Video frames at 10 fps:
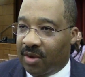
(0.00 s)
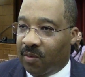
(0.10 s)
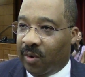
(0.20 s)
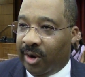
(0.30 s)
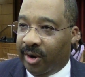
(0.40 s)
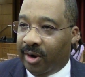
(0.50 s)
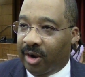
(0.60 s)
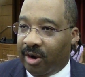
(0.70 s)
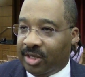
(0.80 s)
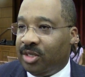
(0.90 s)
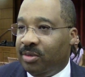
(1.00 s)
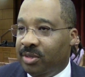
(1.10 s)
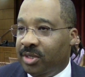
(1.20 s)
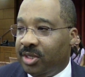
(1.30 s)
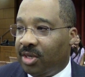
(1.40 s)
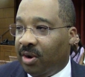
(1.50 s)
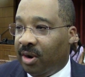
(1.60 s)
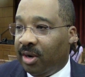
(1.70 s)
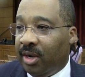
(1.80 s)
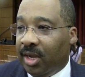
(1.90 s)
where our students
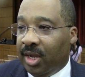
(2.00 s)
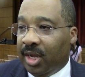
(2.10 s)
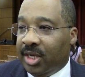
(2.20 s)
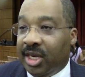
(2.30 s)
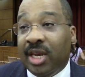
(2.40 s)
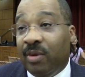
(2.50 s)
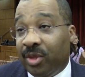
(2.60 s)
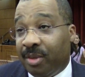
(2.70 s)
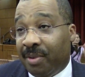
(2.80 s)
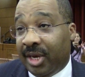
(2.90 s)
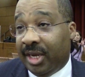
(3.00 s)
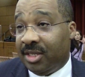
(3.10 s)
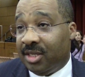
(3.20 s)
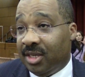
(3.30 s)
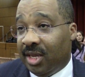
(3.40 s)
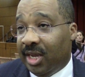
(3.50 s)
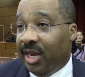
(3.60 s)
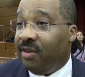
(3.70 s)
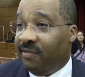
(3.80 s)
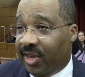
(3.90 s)
are dealing with the police,
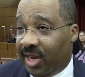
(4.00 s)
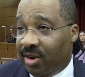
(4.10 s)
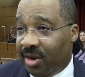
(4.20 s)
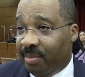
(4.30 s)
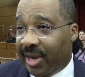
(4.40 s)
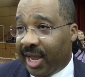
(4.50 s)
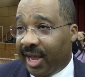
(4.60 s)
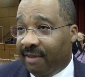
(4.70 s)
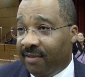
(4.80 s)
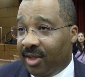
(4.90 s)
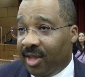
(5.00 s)
intervene on their behalf.